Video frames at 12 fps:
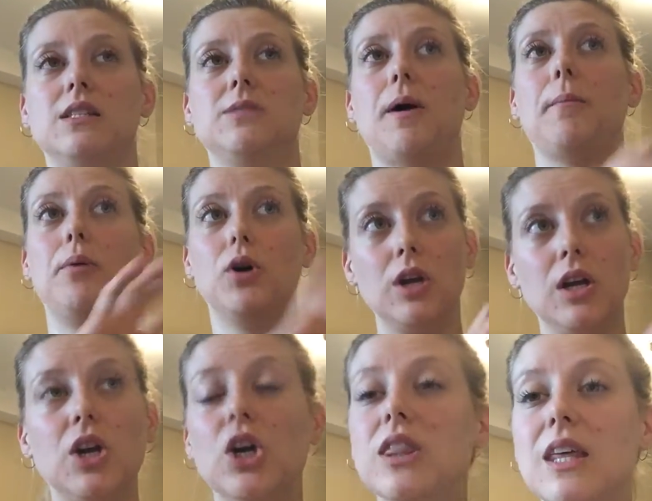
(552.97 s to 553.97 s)
This is about
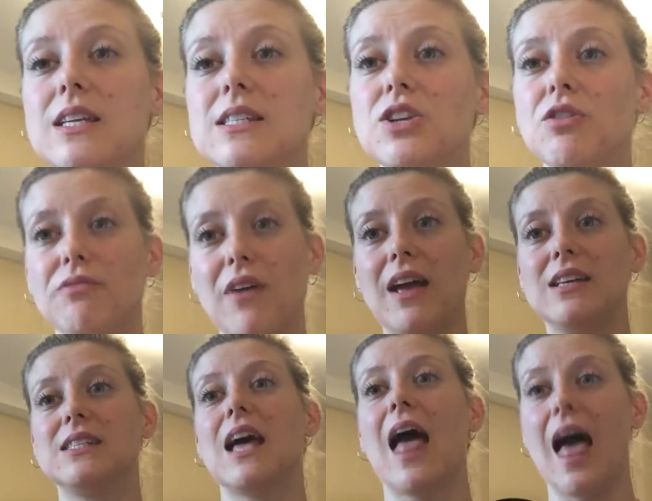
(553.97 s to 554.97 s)
putting good things in your
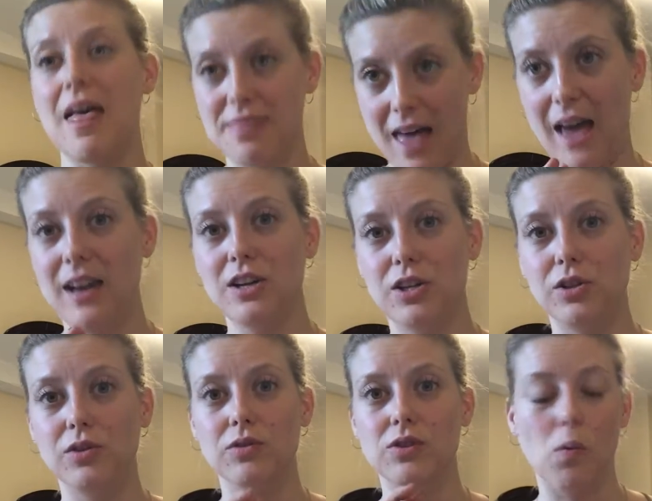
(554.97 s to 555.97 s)
face, and that
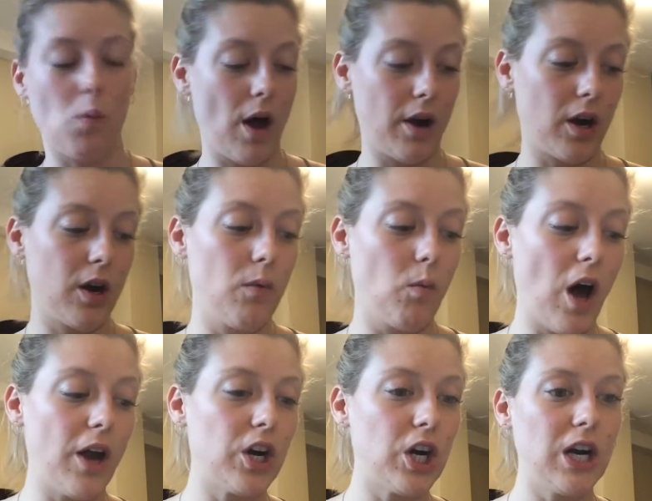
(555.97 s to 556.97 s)
includes water.
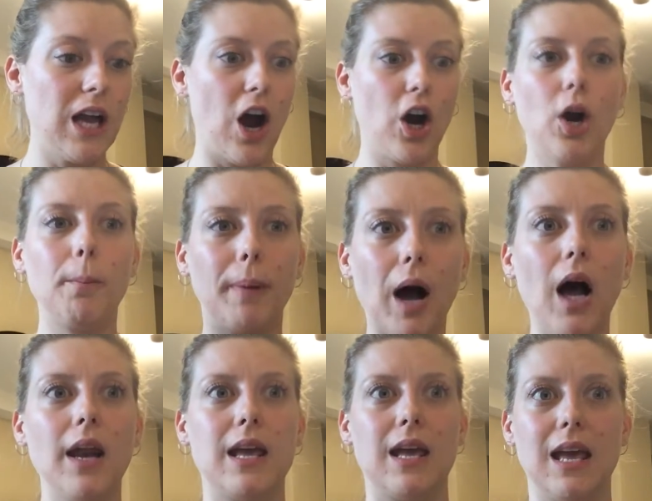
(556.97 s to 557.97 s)
Water, our
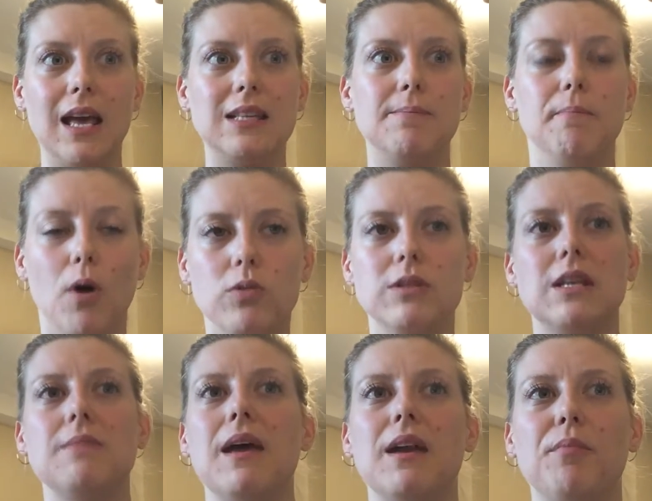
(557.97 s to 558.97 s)
body is
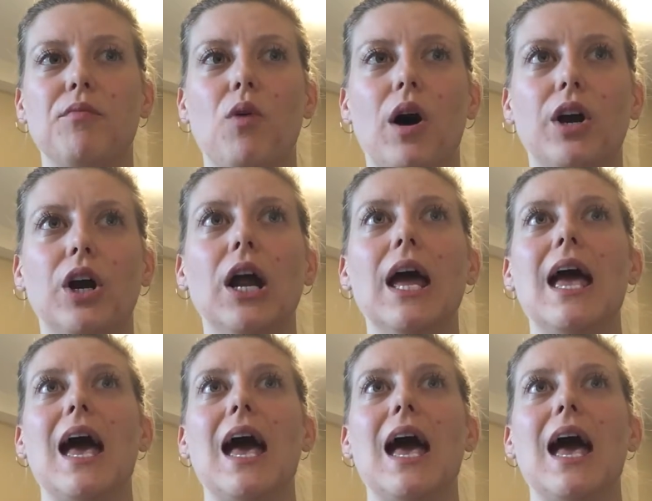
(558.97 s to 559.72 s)
mostly made up of water,